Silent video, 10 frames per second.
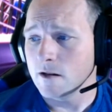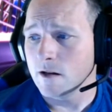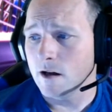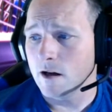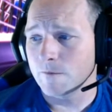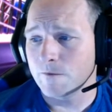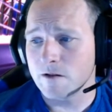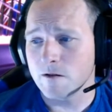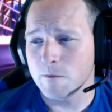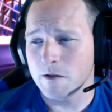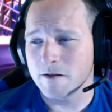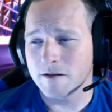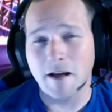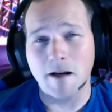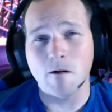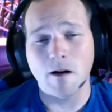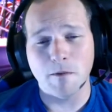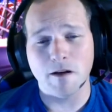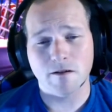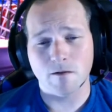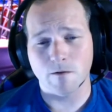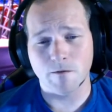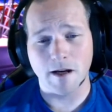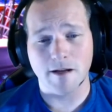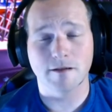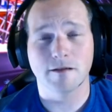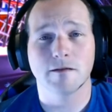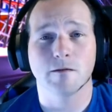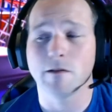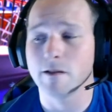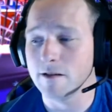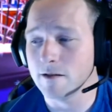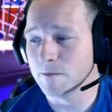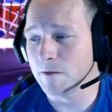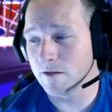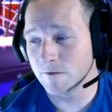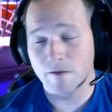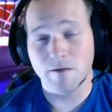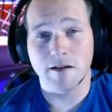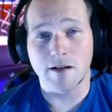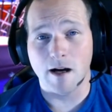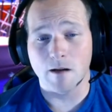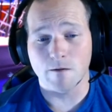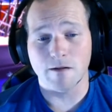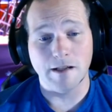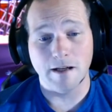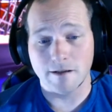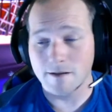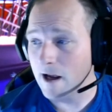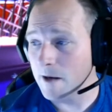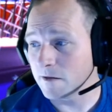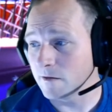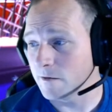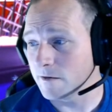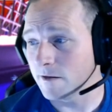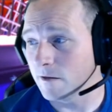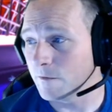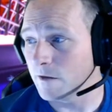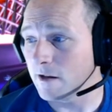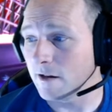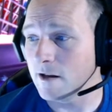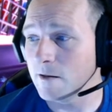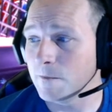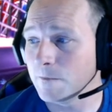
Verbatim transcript: Uh, Fisherman's Tale, I'm not sure if that's released, but it's $15, and that is an absolute steal for that game.